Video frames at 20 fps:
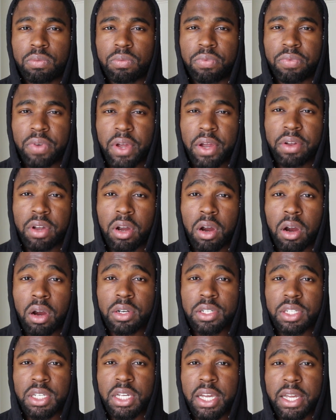very
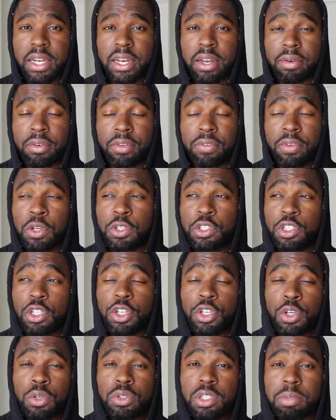hard to get, and it
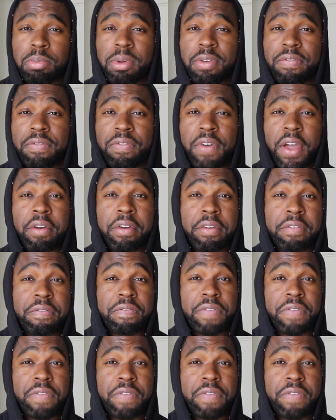used to be very,